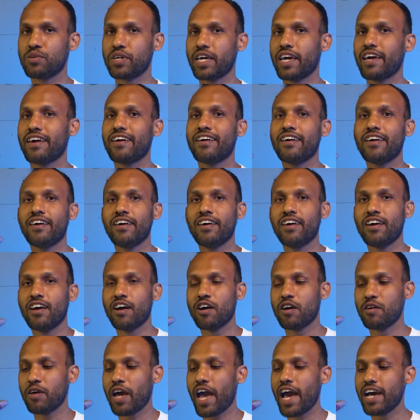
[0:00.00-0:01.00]
Okay,
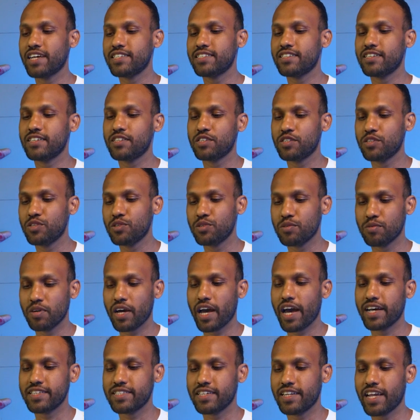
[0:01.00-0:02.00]
as
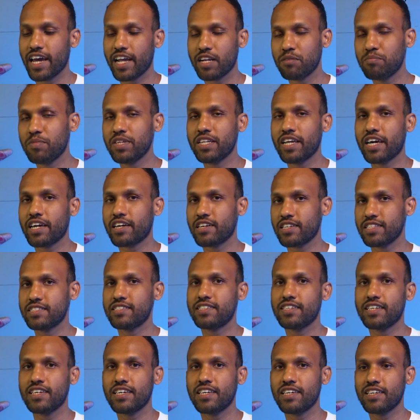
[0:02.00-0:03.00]
an admin, I can
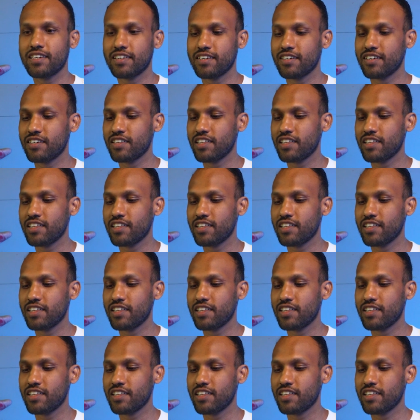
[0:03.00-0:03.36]
see